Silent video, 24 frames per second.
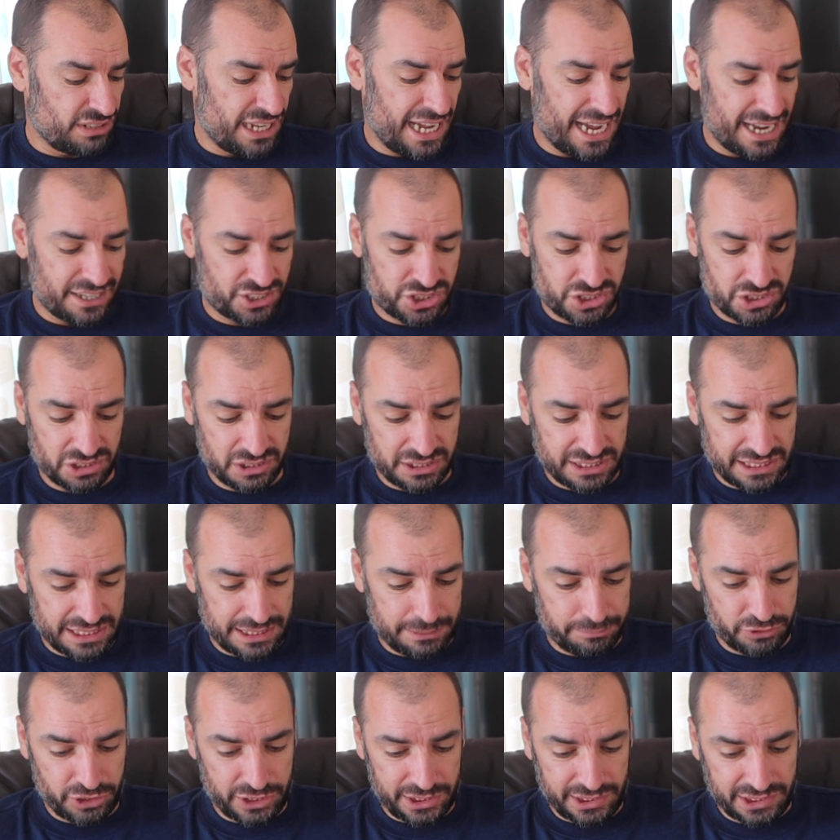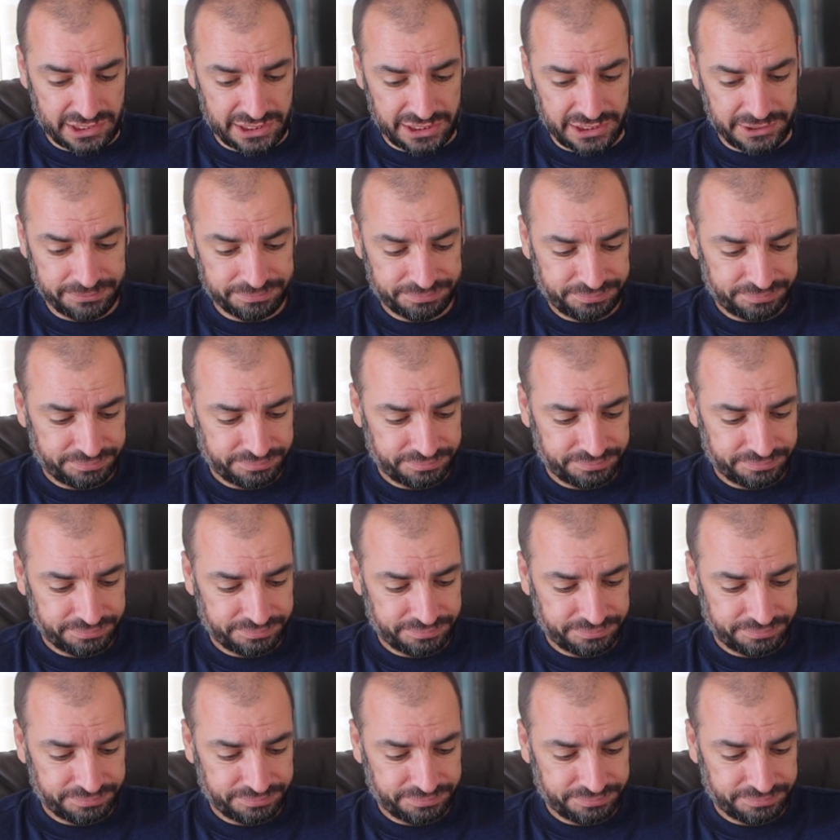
action game, really.